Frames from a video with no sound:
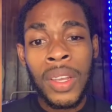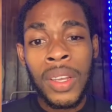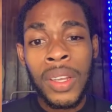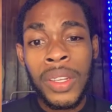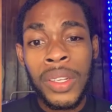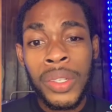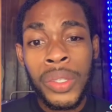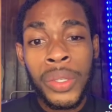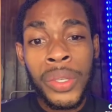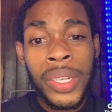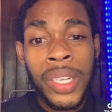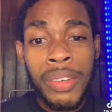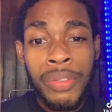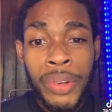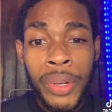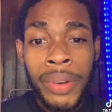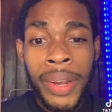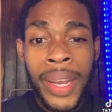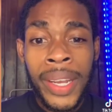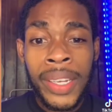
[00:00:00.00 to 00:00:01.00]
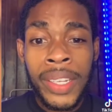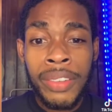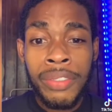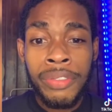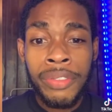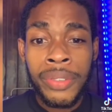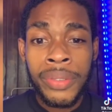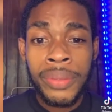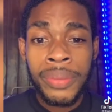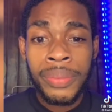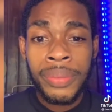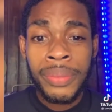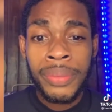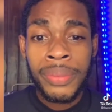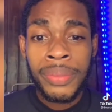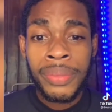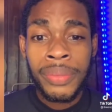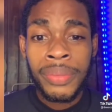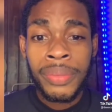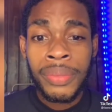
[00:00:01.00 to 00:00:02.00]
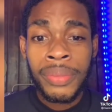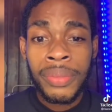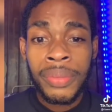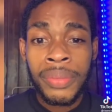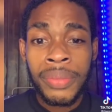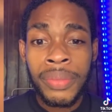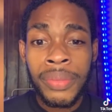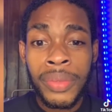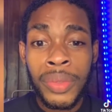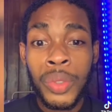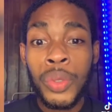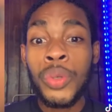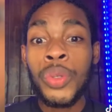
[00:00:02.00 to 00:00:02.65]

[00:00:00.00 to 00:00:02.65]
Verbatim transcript: Do you live where I live? Do